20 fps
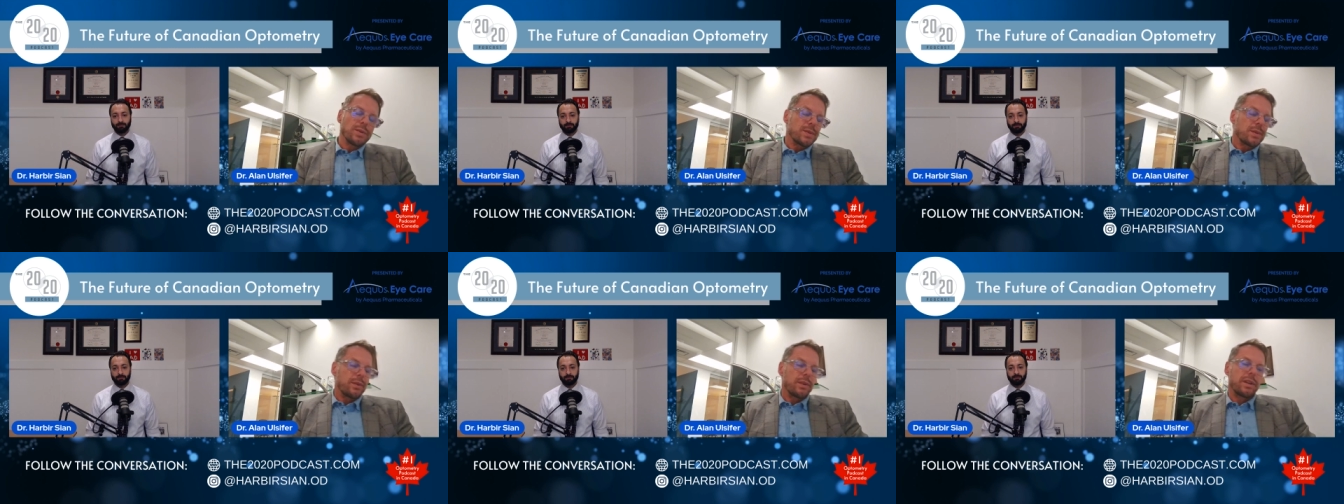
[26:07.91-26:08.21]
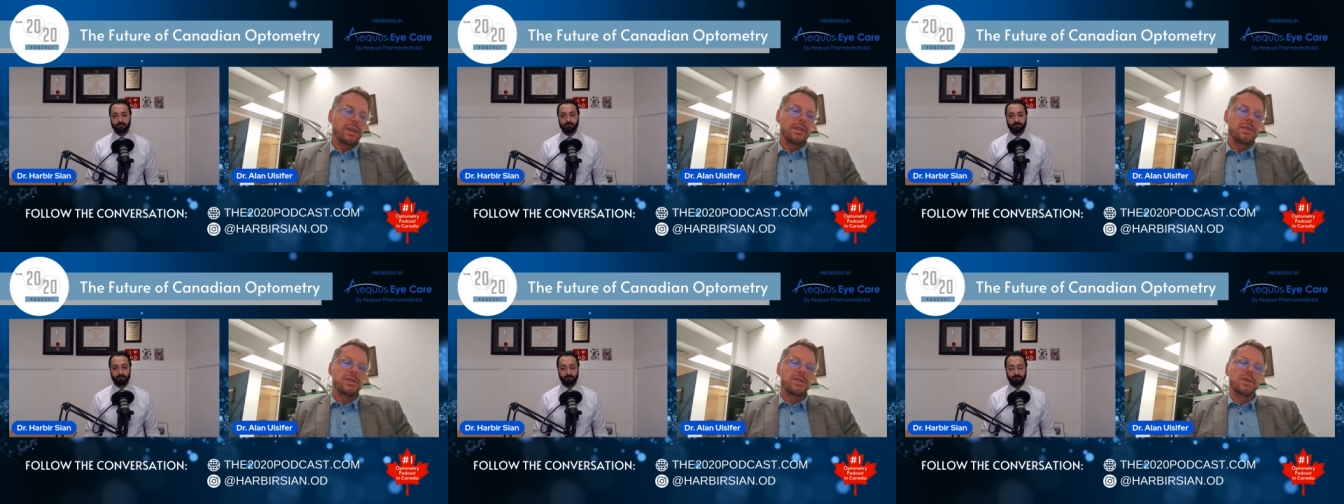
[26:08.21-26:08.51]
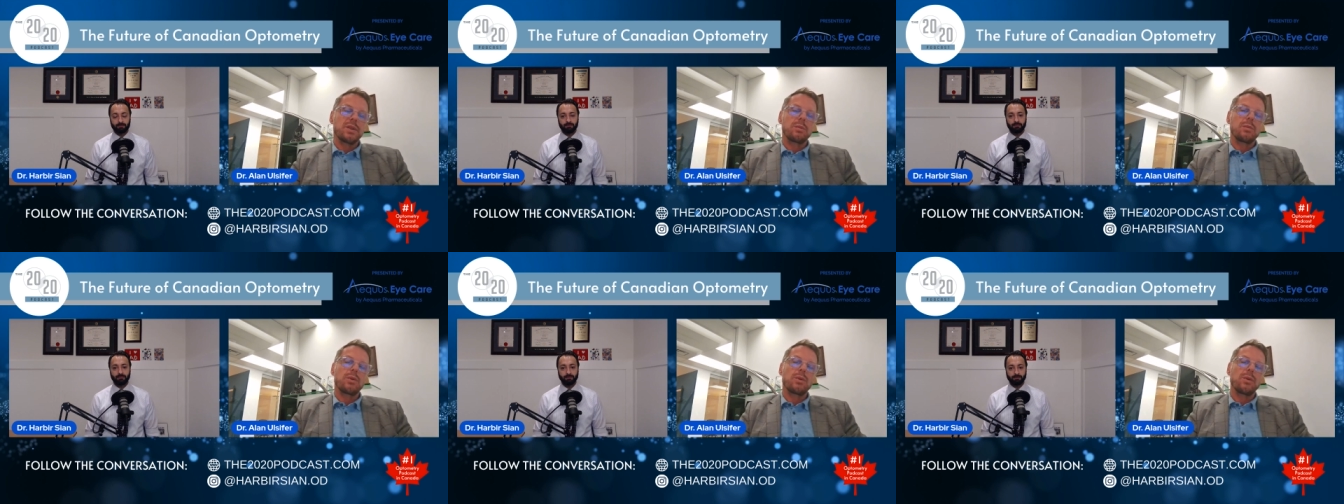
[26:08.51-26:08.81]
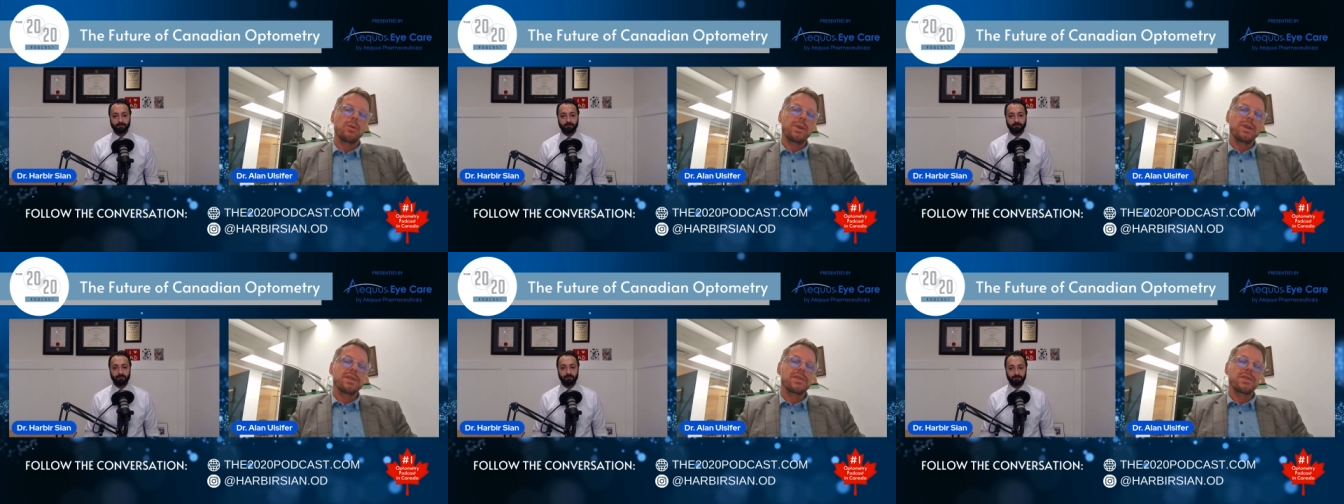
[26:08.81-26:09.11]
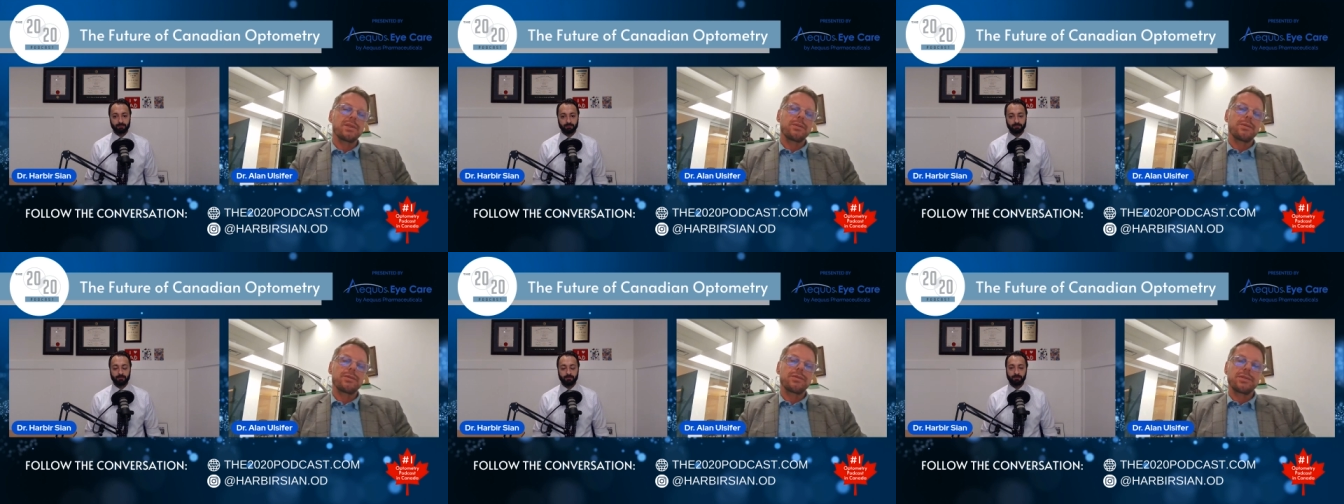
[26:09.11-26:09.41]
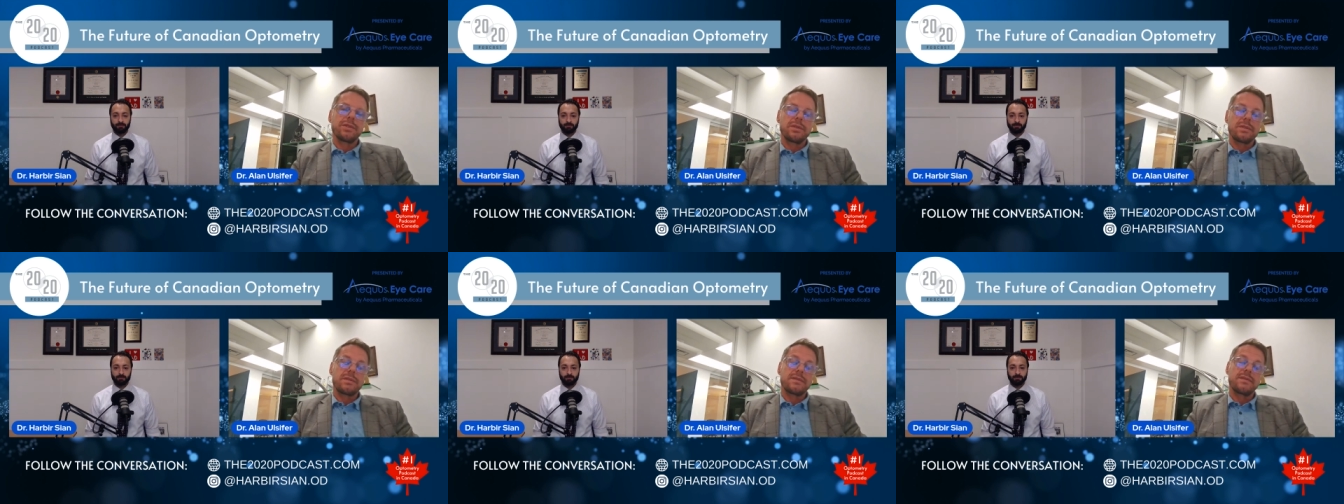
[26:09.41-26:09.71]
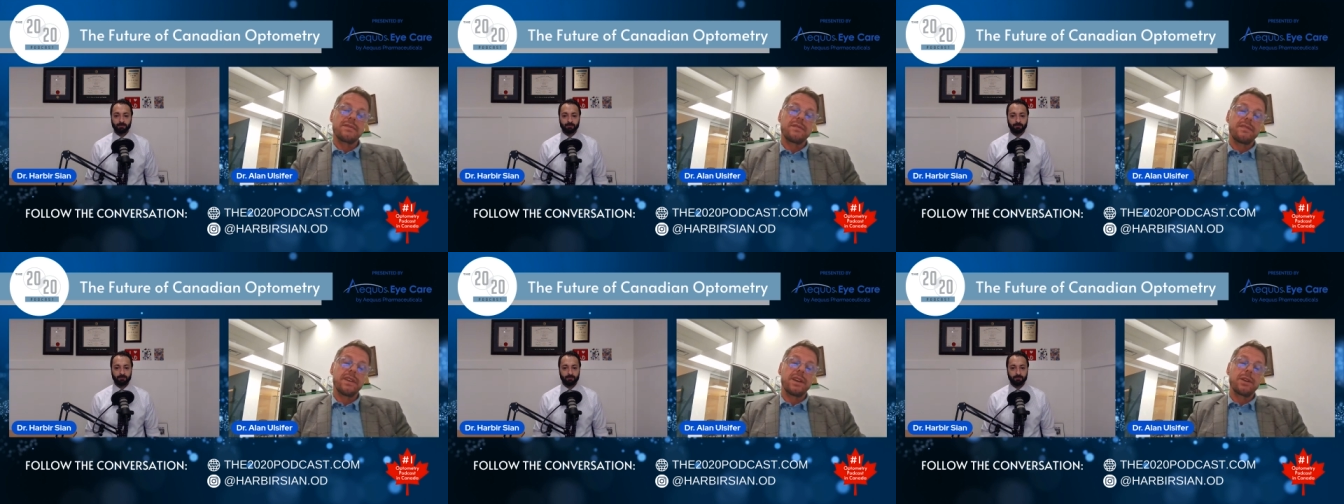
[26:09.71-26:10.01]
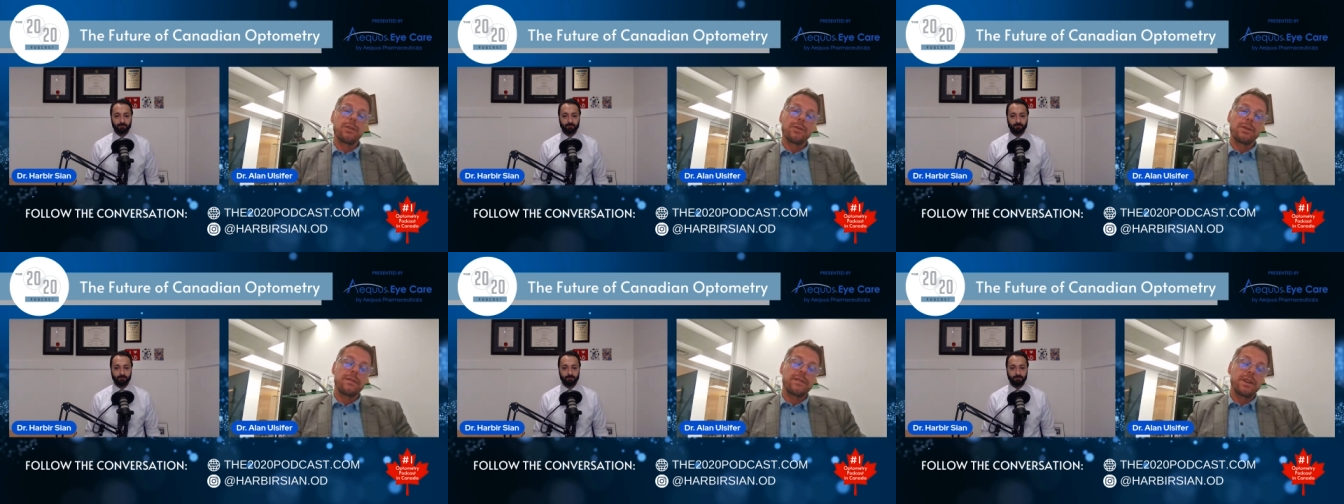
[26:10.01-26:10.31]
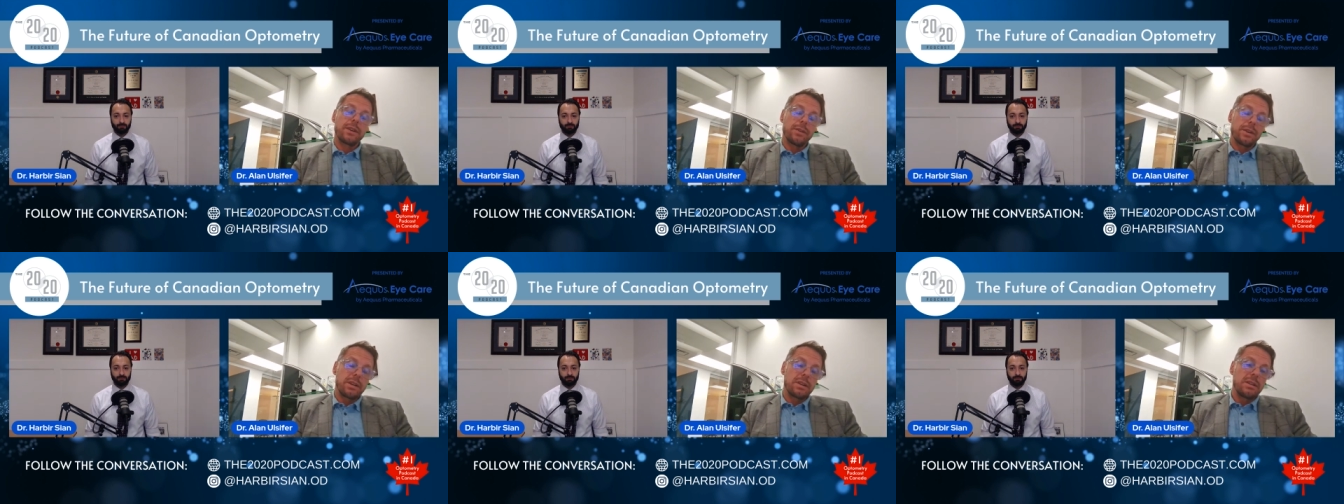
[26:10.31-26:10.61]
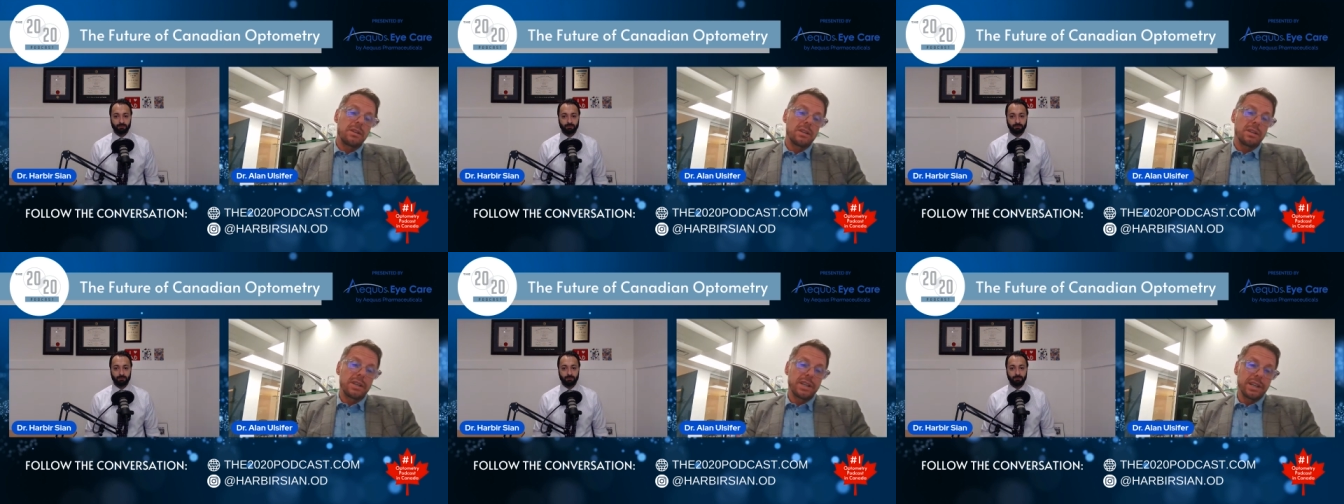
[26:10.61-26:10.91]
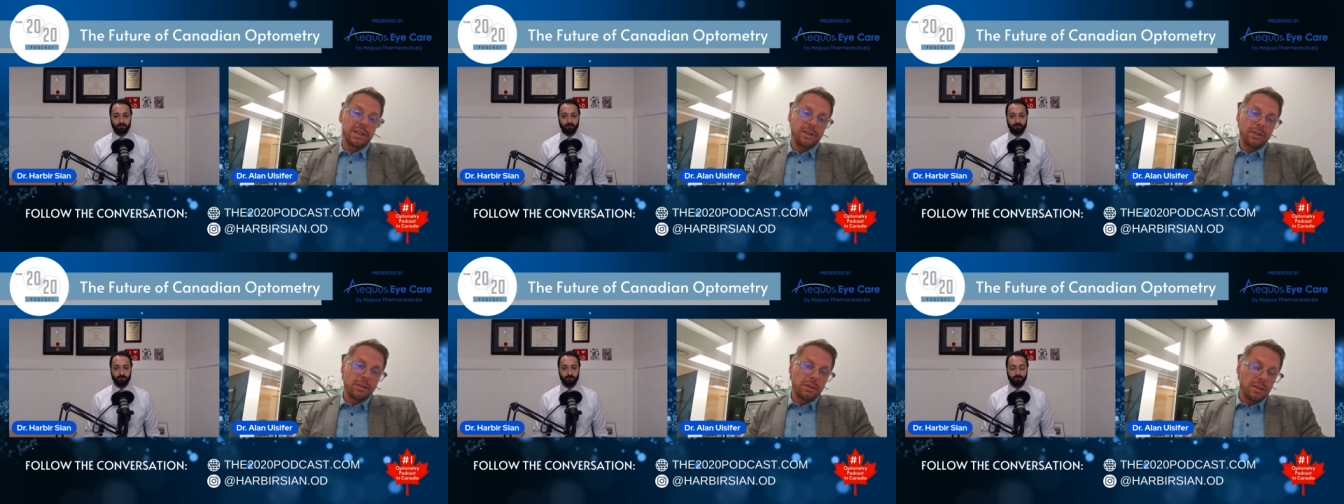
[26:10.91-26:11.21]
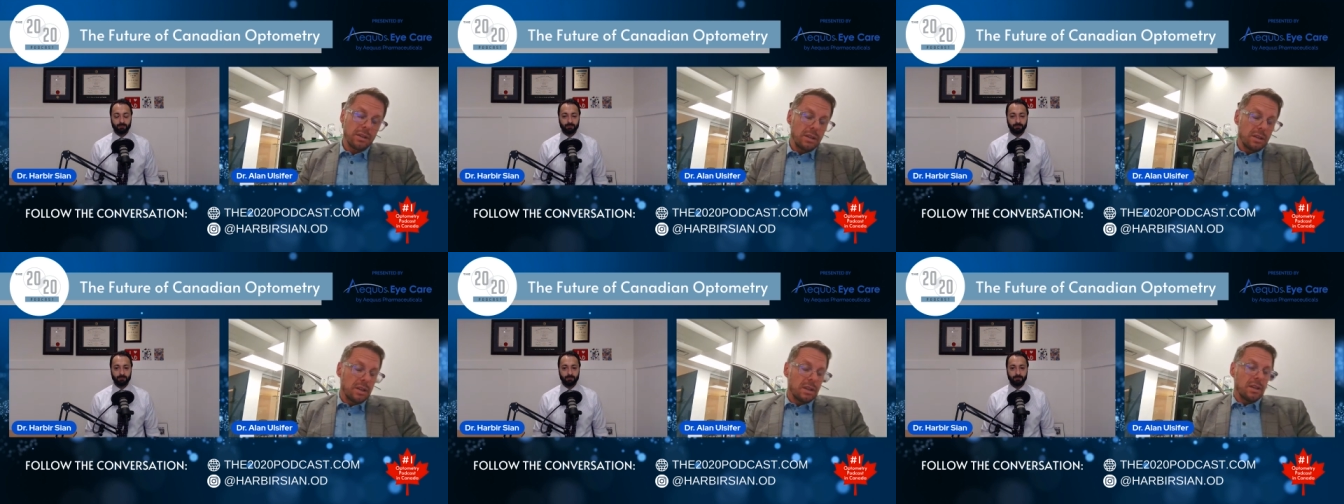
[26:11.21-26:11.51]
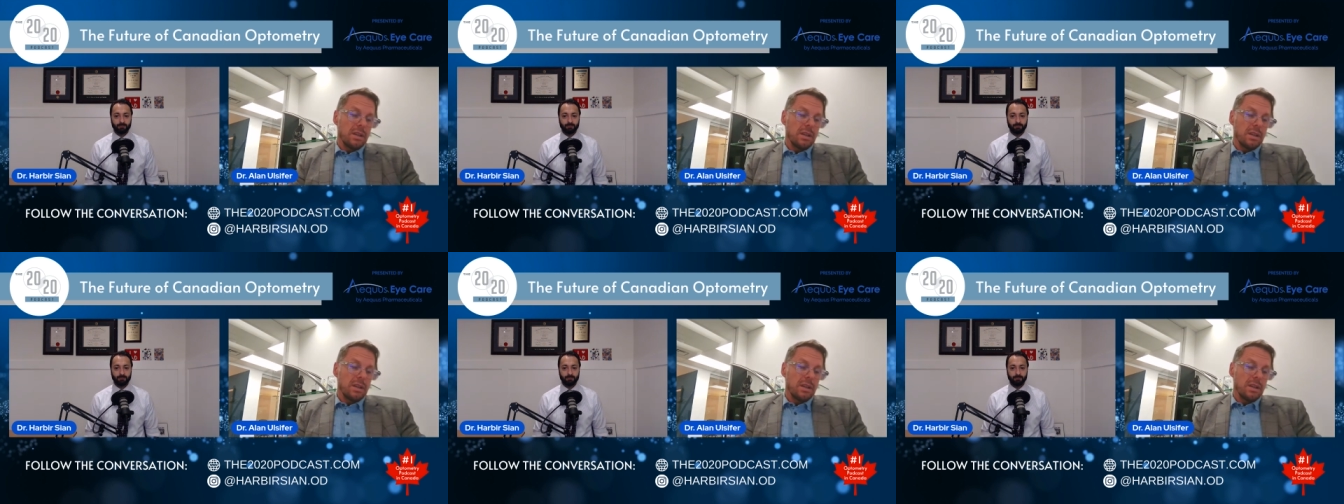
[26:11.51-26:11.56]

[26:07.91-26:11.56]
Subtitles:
So the consumer research is very, very clear